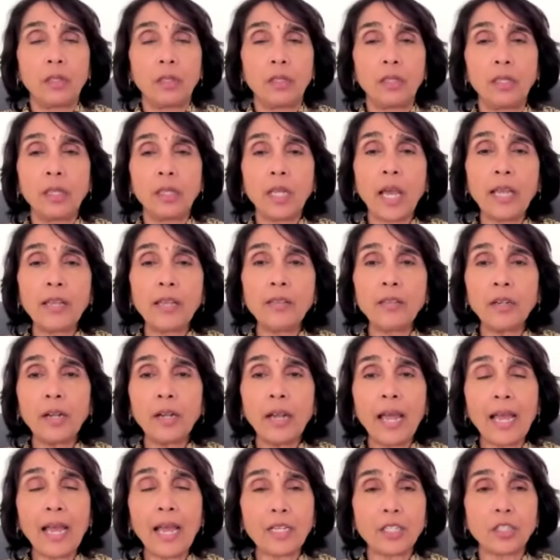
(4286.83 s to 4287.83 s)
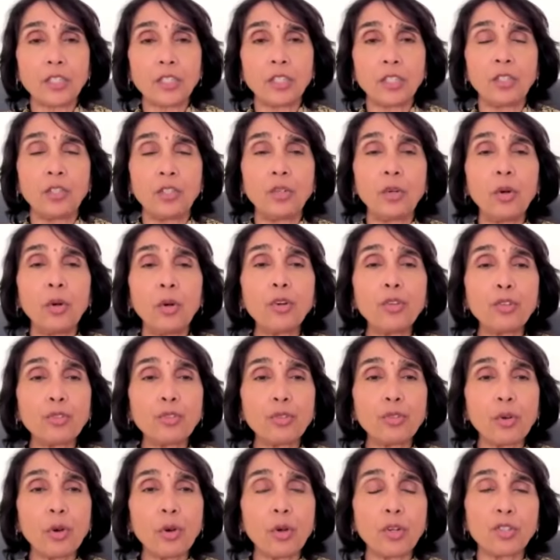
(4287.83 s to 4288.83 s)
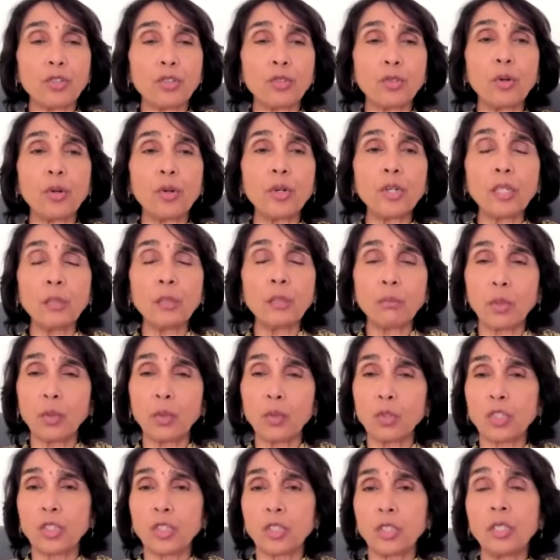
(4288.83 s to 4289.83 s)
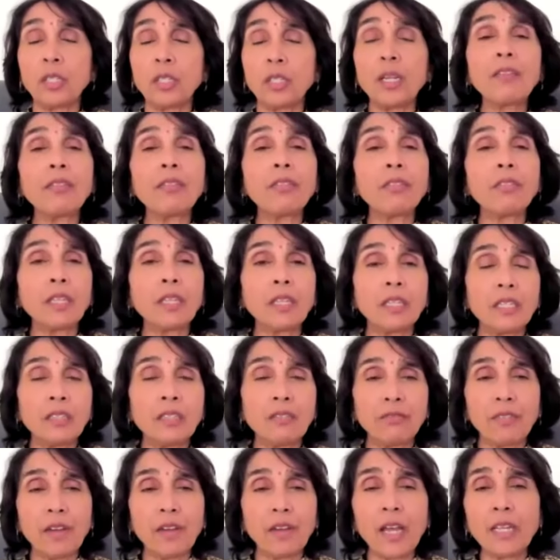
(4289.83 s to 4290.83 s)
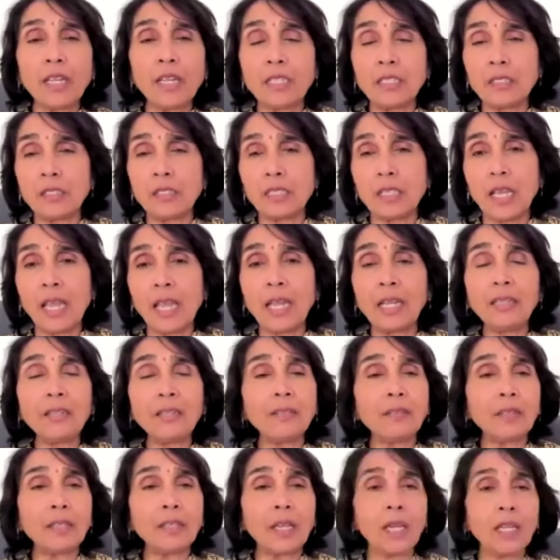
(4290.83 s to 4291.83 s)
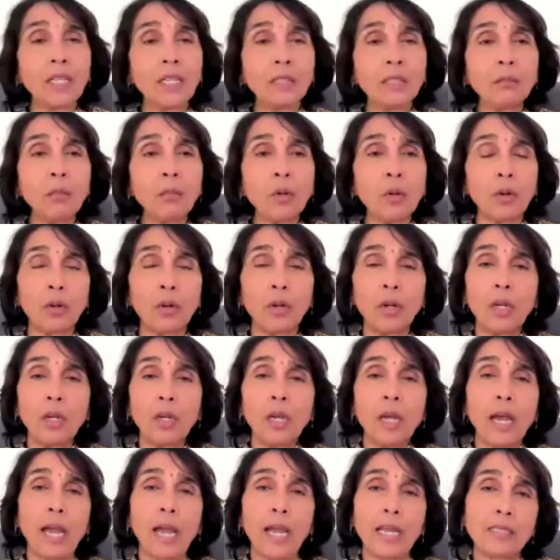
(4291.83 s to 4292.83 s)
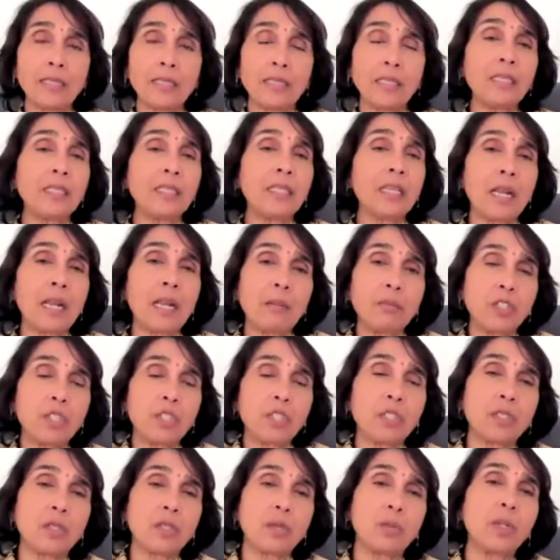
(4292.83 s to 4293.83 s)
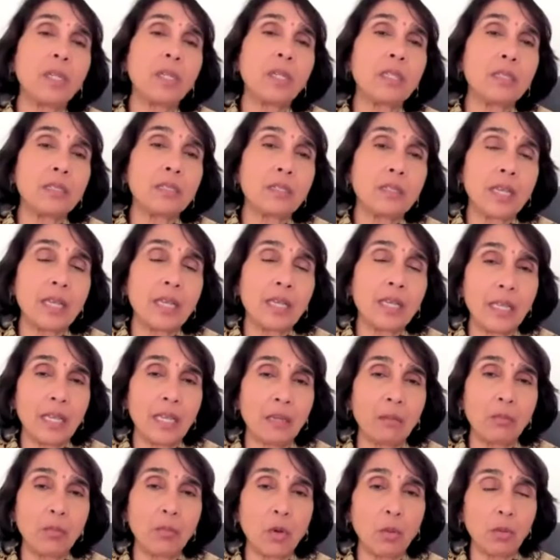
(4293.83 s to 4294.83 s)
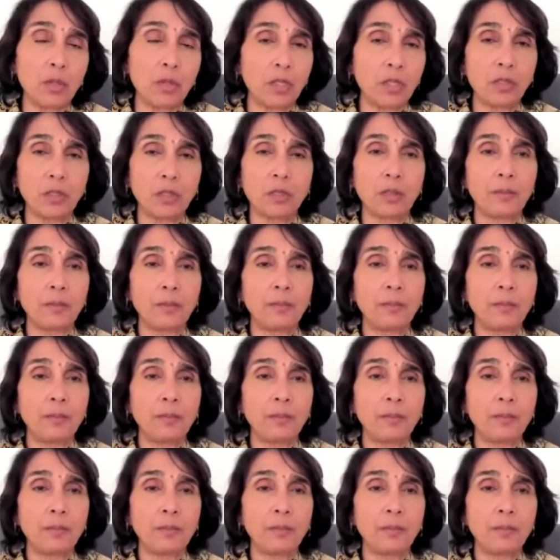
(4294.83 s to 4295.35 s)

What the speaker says: Neither action, nor thought, nor emotion, nothing defines anything anymore. I see that I'm just a witness at that moment.